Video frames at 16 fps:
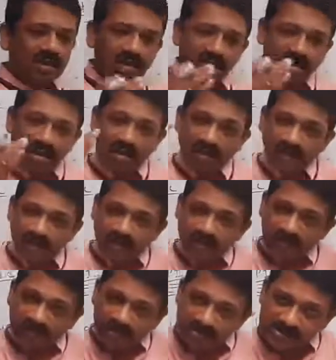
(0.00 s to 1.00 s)
if
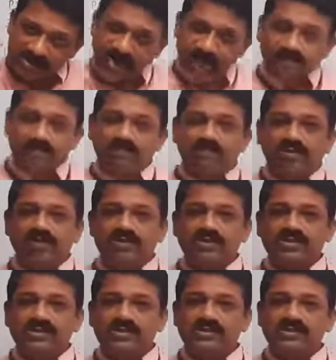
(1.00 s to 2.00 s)
some
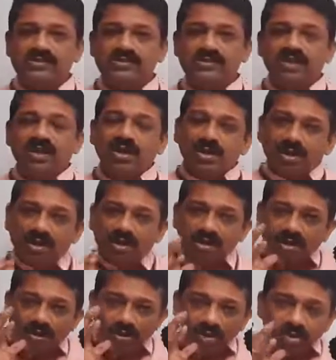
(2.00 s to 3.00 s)
process
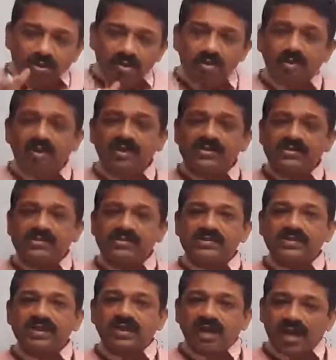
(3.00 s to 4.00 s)

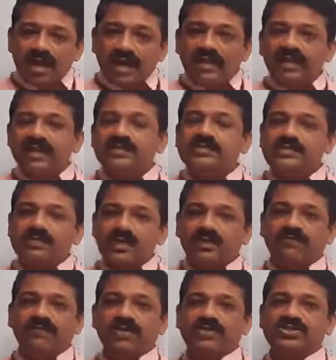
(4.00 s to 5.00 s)
calls an exec
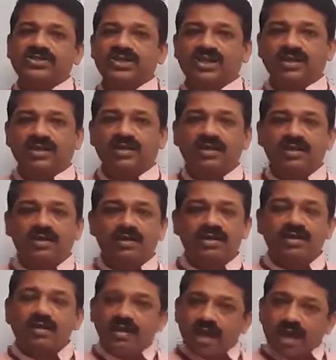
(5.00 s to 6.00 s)
function,
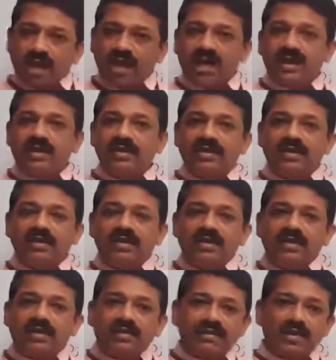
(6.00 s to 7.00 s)
and
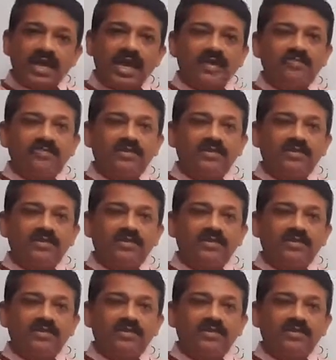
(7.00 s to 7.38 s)
that